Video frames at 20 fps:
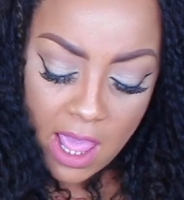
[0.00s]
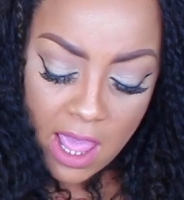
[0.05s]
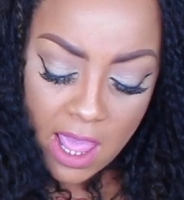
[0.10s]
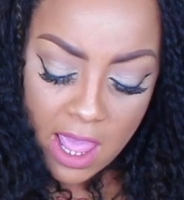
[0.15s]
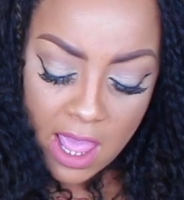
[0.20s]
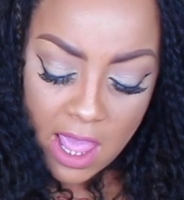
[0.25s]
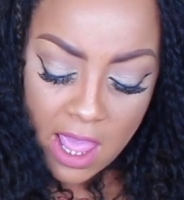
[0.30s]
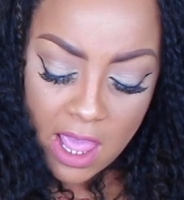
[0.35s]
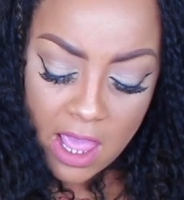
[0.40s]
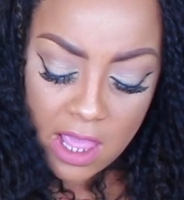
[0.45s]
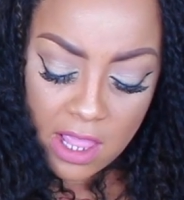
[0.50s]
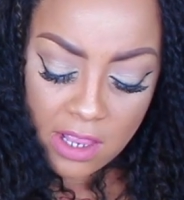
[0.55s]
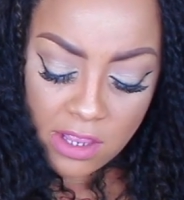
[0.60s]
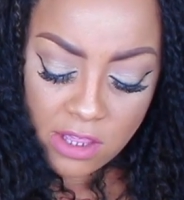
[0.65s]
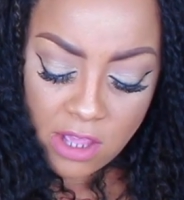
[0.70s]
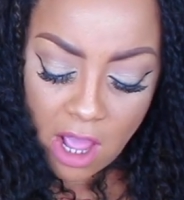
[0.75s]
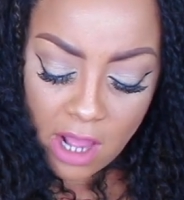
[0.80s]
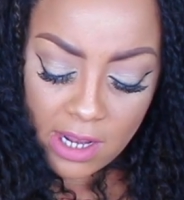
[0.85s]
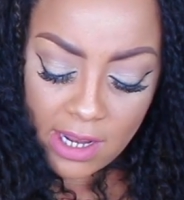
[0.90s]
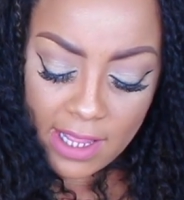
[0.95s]

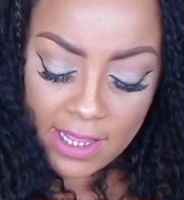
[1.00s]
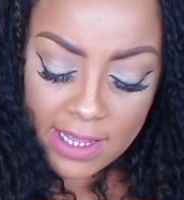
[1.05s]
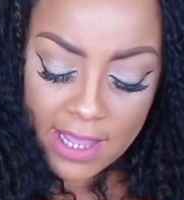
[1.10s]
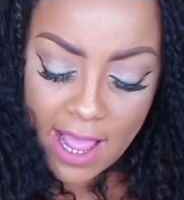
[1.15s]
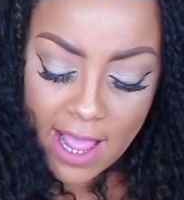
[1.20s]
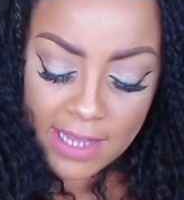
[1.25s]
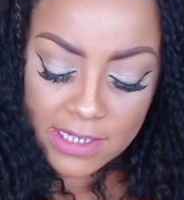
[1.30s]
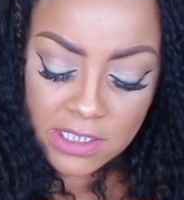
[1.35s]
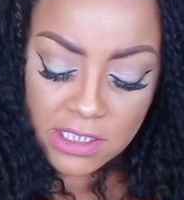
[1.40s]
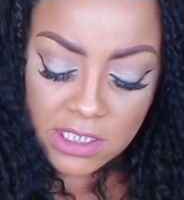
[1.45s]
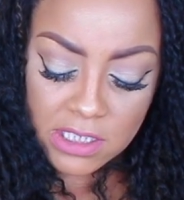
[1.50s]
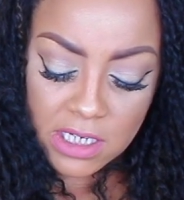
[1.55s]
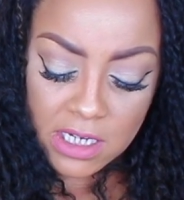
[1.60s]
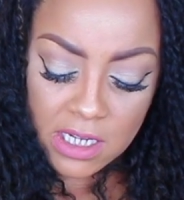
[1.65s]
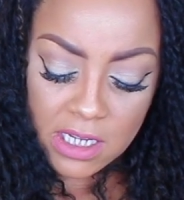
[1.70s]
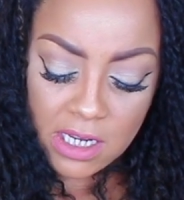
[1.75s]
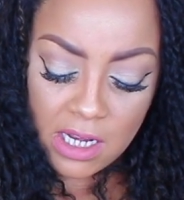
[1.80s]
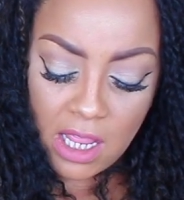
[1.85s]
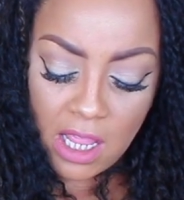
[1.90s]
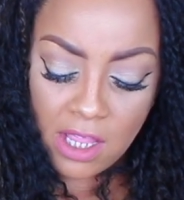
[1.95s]
and y'all ain't got
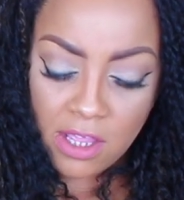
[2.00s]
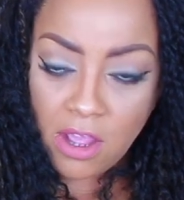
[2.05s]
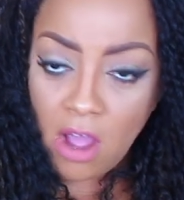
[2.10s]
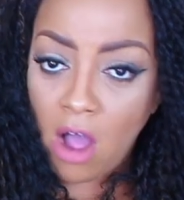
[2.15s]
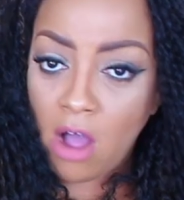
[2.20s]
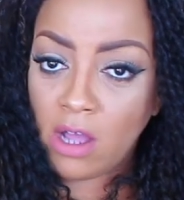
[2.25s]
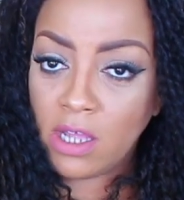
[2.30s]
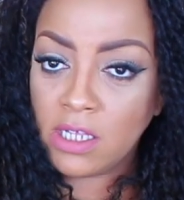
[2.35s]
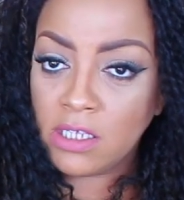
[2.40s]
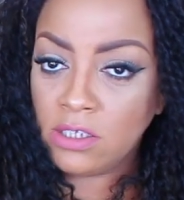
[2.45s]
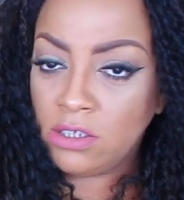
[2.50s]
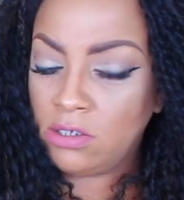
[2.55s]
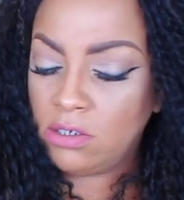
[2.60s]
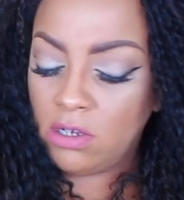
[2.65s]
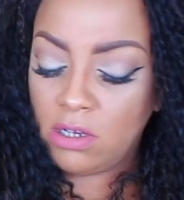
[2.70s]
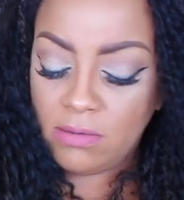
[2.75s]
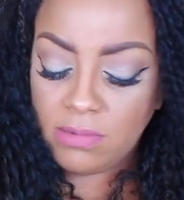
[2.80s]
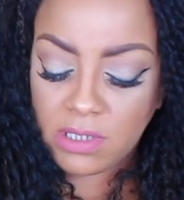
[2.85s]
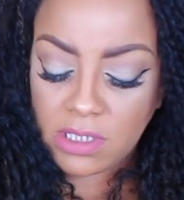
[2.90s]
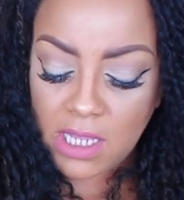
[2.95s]
shit and y'all you
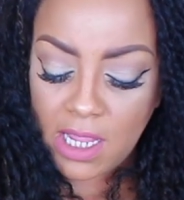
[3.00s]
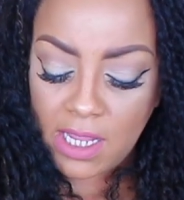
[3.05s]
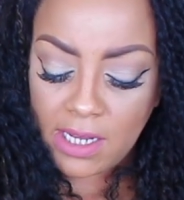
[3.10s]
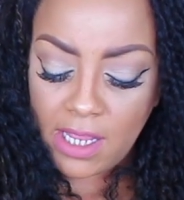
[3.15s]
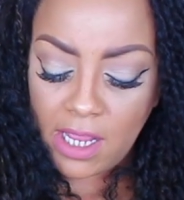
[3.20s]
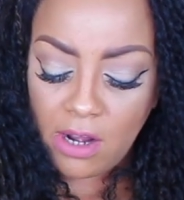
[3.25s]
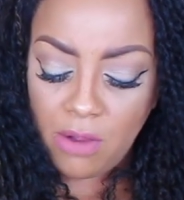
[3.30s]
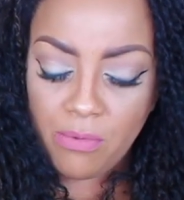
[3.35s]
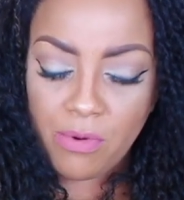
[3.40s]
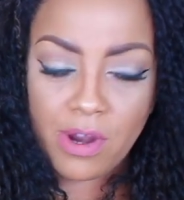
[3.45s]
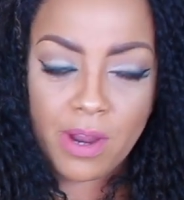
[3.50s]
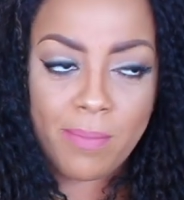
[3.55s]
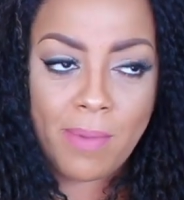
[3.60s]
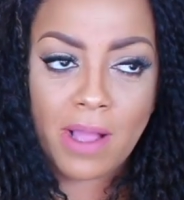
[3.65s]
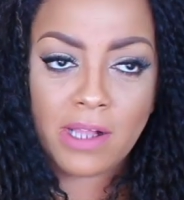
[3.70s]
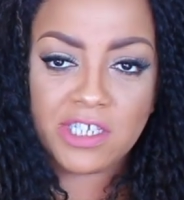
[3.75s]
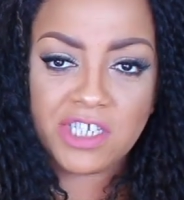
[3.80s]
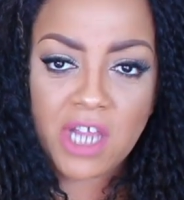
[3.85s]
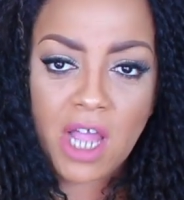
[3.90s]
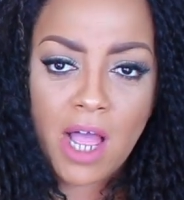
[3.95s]
know what I'm saying they don't worry
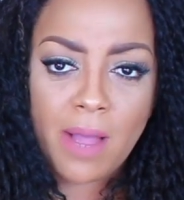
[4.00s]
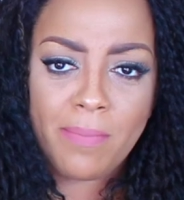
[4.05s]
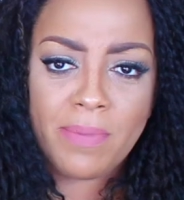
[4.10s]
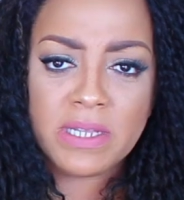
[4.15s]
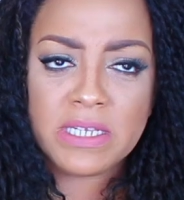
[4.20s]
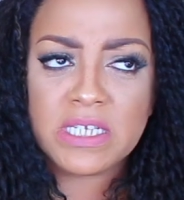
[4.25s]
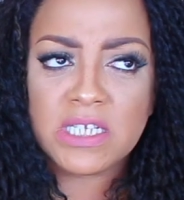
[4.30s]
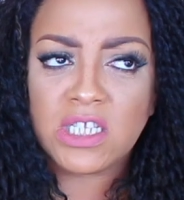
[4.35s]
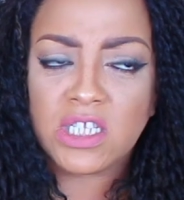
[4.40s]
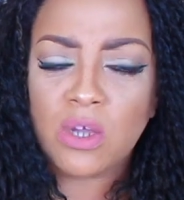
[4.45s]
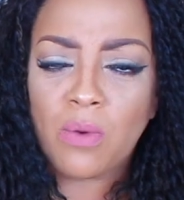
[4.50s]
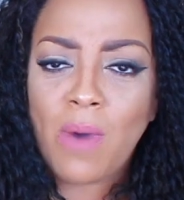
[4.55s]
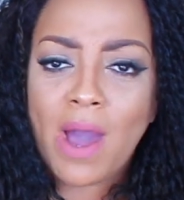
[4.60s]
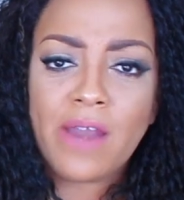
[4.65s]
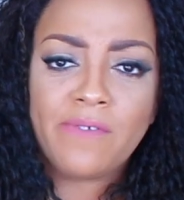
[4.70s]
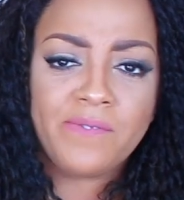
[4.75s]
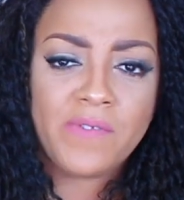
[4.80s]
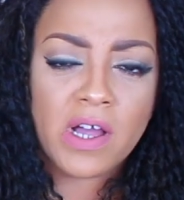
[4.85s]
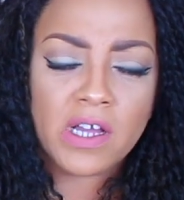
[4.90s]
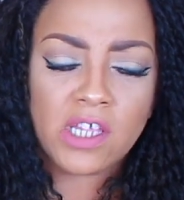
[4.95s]
about y'all bitches so
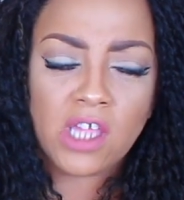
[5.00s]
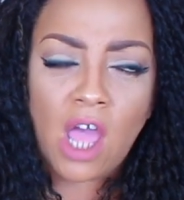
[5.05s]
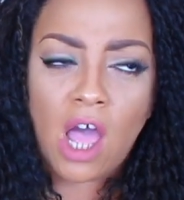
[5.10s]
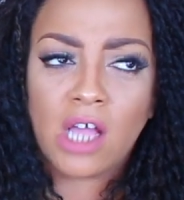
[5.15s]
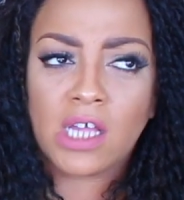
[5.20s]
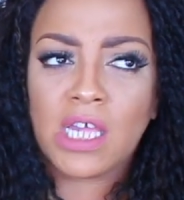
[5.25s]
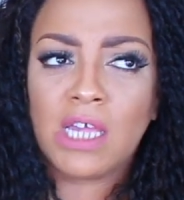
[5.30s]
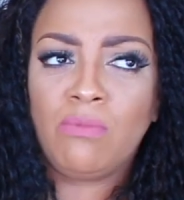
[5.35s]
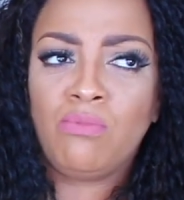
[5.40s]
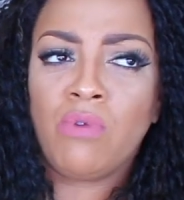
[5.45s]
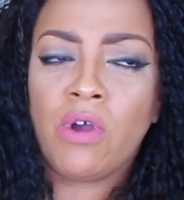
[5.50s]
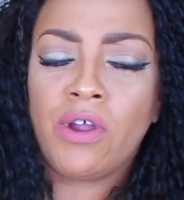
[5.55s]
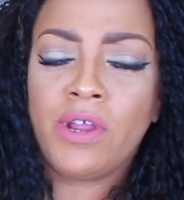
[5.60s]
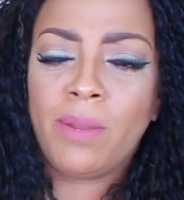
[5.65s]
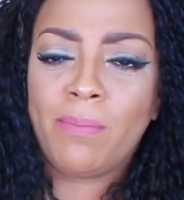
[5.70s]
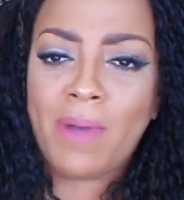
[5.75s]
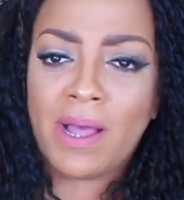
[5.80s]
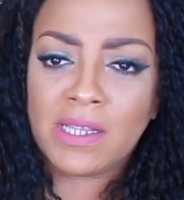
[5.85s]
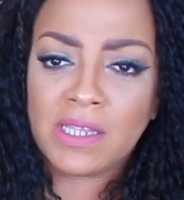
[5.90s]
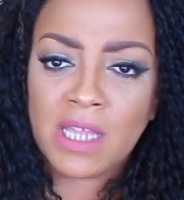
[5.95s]
why the fuck y'all keep
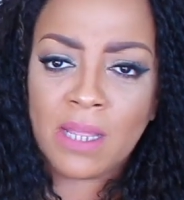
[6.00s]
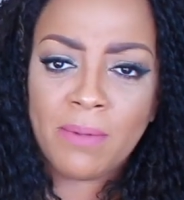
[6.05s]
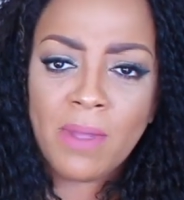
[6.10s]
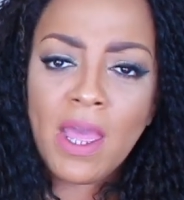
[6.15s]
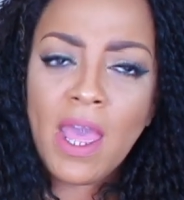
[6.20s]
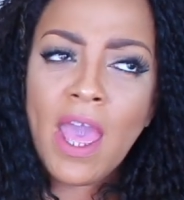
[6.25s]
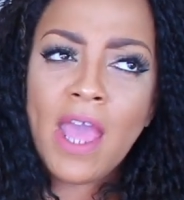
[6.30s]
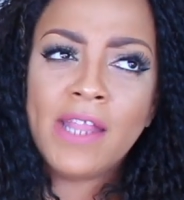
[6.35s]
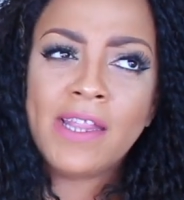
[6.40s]
worrying about them